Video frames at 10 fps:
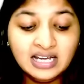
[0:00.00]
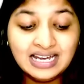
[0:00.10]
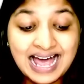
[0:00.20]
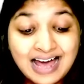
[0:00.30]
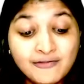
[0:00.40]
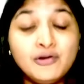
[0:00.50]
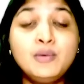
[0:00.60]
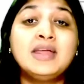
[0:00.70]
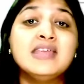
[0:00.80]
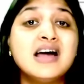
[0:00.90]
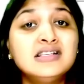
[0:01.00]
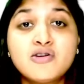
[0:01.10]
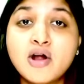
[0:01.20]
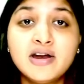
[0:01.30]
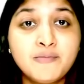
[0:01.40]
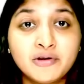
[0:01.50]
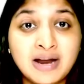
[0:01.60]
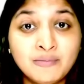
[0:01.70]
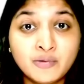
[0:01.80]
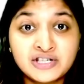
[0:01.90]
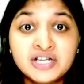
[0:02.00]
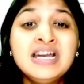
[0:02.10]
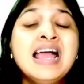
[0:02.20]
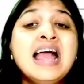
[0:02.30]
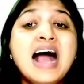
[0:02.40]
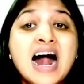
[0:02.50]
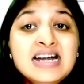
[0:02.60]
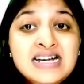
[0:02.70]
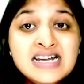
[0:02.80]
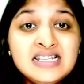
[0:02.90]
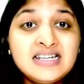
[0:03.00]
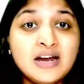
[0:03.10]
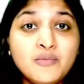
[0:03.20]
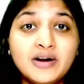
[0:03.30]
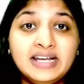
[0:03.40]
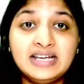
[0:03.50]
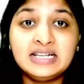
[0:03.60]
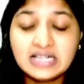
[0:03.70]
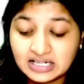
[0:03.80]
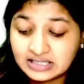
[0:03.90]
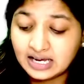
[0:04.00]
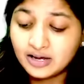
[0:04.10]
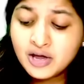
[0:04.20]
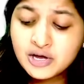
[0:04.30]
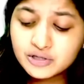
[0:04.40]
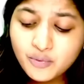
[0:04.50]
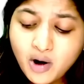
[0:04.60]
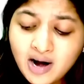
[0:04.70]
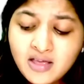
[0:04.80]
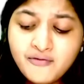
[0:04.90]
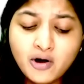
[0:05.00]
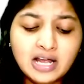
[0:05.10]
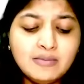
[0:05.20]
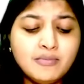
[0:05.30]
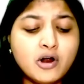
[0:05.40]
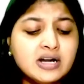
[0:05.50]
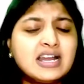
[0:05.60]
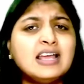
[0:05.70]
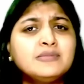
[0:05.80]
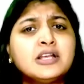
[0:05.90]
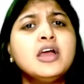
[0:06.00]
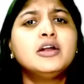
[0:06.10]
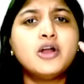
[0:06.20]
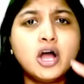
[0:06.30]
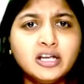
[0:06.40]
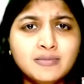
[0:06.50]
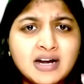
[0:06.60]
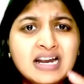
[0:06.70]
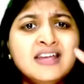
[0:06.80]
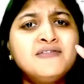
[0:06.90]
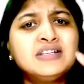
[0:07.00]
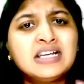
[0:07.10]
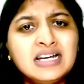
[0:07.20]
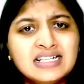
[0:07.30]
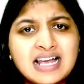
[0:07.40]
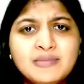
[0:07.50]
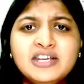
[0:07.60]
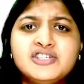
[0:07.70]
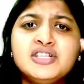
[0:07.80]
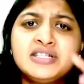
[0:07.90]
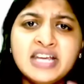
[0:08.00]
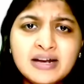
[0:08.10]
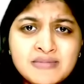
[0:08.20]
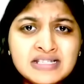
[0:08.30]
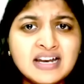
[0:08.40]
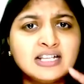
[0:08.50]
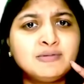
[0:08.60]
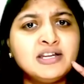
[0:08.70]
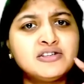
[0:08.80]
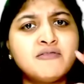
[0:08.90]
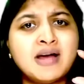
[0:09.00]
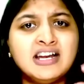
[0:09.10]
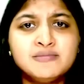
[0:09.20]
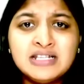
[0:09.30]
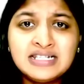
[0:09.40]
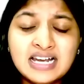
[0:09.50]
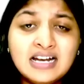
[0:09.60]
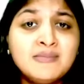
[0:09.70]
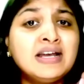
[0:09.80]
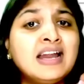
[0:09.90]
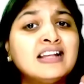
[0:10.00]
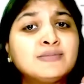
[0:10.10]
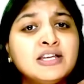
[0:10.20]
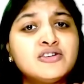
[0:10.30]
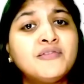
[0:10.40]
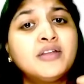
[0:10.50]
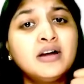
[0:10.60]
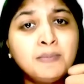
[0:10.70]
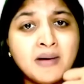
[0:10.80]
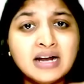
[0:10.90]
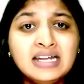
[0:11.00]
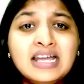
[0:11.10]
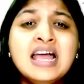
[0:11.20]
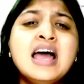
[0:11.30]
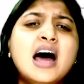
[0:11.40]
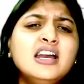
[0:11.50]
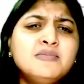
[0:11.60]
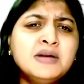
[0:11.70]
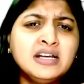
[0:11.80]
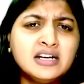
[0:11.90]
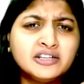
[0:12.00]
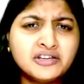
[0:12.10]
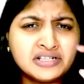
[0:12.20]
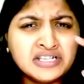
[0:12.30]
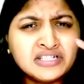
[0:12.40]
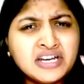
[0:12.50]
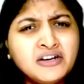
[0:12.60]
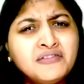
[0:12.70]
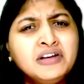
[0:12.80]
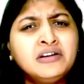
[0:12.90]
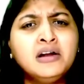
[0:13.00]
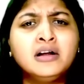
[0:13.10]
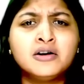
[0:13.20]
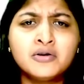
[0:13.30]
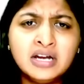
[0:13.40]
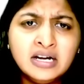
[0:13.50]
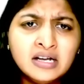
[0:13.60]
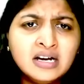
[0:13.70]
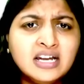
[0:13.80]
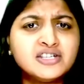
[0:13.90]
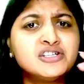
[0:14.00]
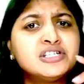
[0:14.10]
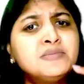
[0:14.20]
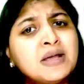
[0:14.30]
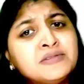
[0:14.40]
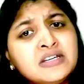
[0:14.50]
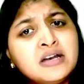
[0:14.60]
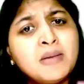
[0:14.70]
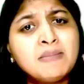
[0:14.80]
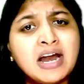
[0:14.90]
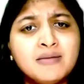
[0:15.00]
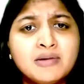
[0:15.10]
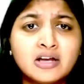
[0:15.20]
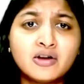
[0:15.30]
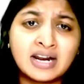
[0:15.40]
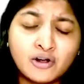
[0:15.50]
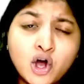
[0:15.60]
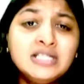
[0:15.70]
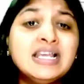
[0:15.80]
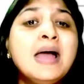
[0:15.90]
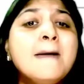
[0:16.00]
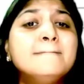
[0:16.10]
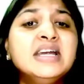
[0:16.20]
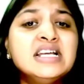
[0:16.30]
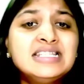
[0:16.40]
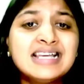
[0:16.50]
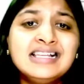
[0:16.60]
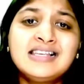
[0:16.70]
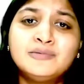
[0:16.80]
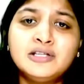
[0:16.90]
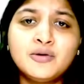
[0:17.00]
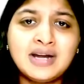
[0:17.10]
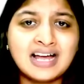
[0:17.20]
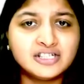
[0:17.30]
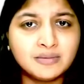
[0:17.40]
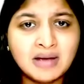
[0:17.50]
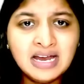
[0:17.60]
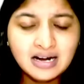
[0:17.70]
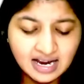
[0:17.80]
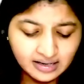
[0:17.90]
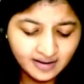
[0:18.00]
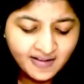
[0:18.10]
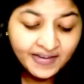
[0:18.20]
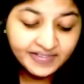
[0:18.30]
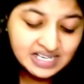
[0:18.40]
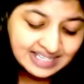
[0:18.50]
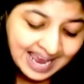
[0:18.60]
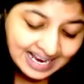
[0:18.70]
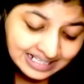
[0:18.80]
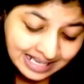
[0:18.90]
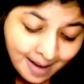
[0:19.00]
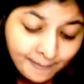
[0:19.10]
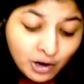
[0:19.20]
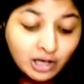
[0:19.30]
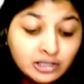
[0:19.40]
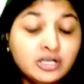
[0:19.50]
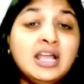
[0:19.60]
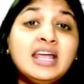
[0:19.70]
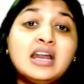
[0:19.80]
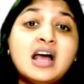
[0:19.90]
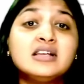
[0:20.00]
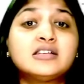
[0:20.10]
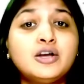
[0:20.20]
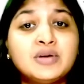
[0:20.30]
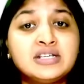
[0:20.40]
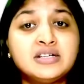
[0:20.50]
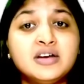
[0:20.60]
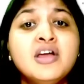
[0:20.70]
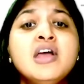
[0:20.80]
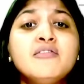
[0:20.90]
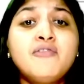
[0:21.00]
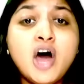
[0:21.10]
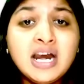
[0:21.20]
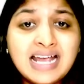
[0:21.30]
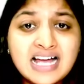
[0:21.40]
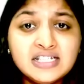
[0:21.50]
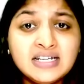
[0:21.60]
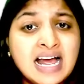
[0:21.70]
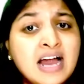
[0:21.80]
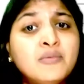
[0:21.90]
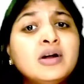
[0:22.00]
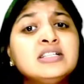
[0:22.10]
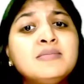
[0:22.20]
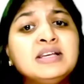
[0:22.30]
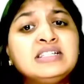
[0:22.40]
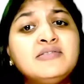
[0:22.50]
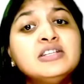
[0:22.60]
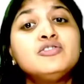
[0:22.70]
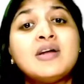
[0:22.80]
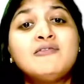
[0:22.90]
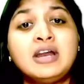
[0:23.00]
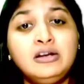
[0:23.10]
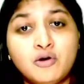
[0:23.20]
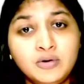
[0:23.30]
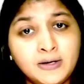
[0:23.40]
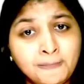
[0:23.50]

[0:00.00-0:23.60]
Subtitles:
careful when they ask audit program question. Understand what he is asking. So what are the following broad types? Documentary, physical examination, statements and explanation of management, statement and explanation of third party, arithmetical accuracy, state of internal control, interrelationship, subsidiary memorandum records, minutes and subsequent action by client. This example also they can ask a question. For cash in hand, what is the best evidence? You have to write count.